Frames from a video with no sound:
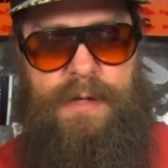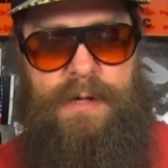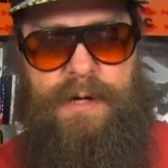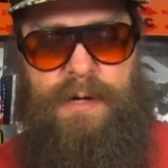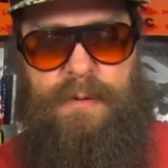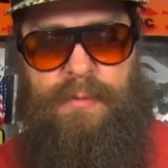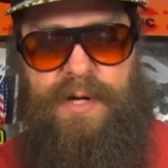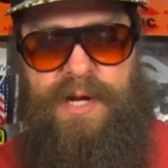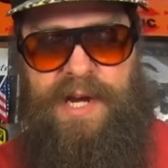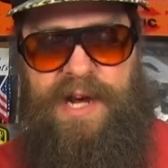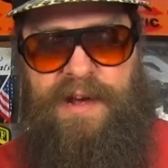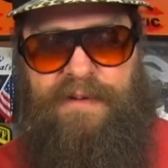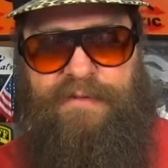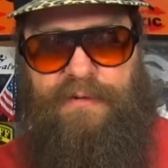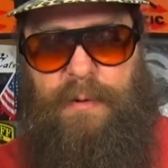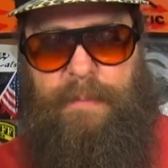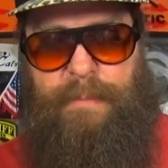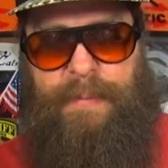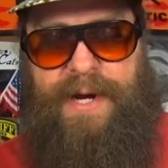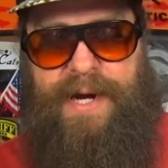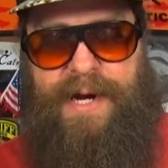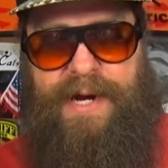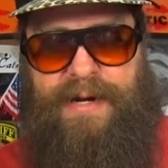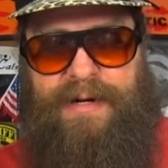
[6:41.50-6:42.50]
Here we have a
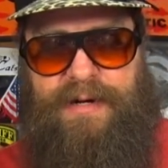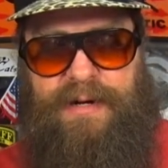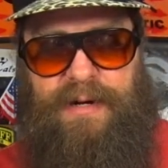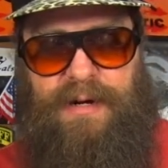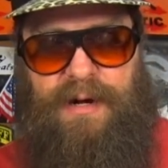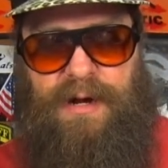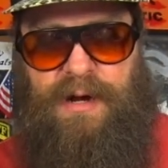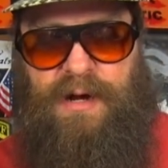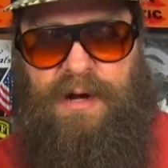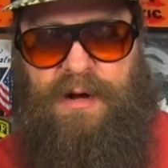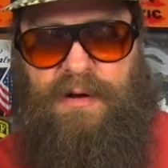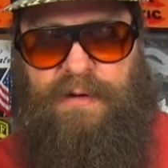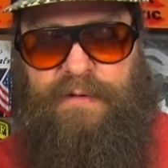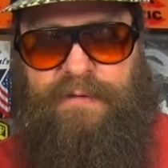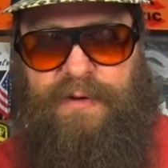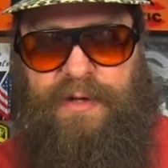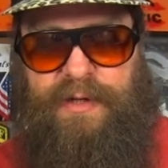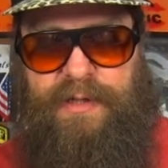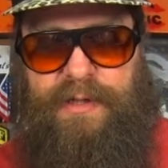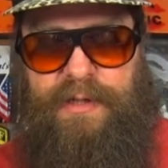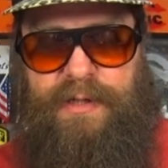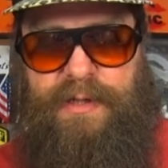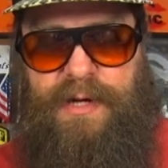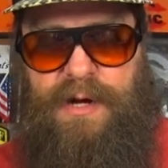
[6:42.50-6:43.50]
pack of
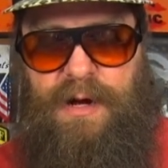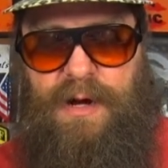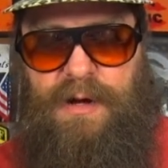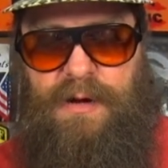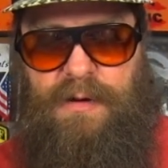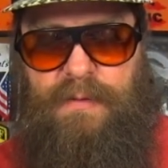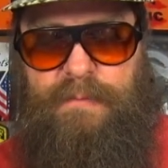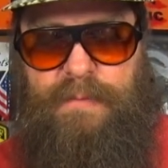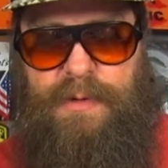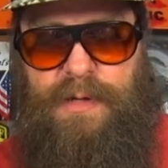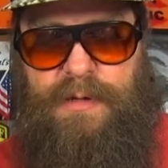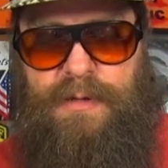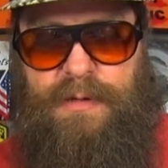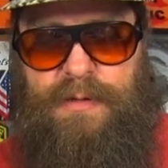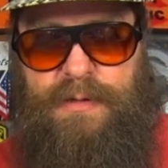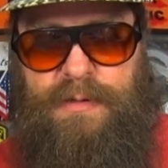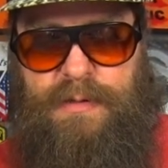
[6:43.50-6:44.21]
Yum